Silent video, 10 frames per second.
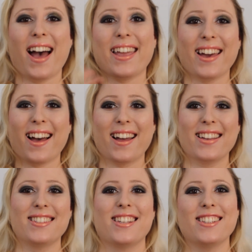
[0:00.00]
Hi
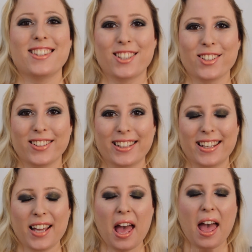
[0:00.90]
guys, it's
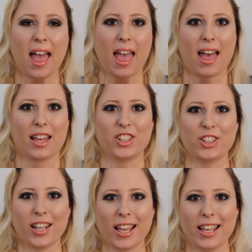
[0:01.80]
Julie and
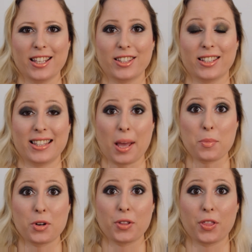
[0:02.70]
today is
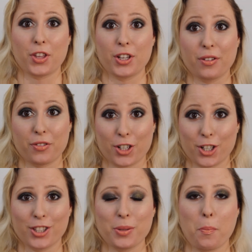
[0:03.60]
December
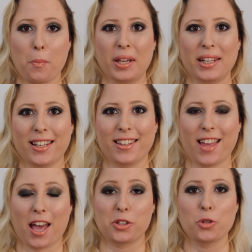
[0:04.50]
31st, meaning
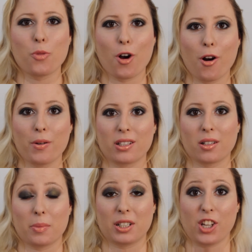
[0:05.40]
that tomorrow is
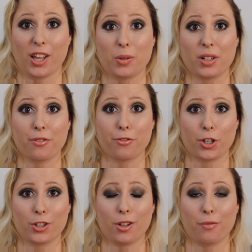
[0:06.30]
going to be January
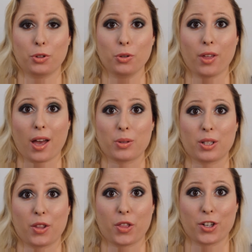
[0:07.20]
1st of
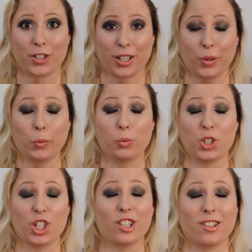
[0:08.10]
2013,
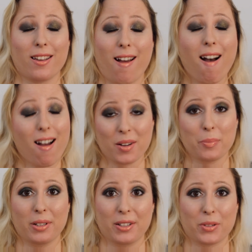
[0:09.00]
which is
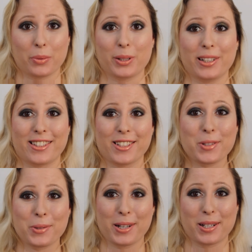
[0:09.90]
unbelievable. It's
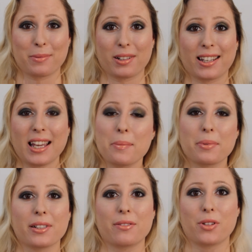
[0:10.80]
incredible. I can't
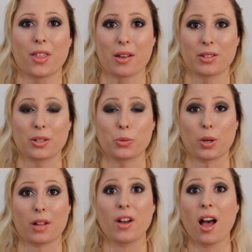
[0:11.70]
believe
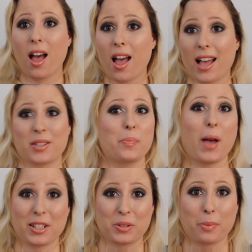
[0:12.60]
2012 has
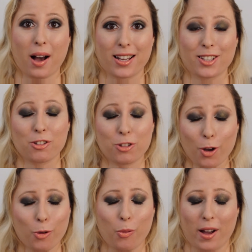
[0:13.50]
passed by
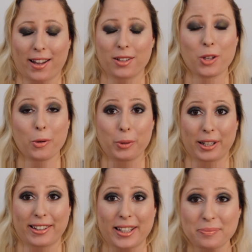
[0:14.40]
so
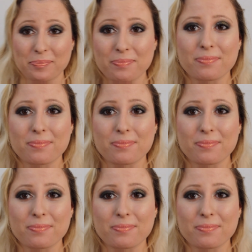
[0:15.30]
quickly.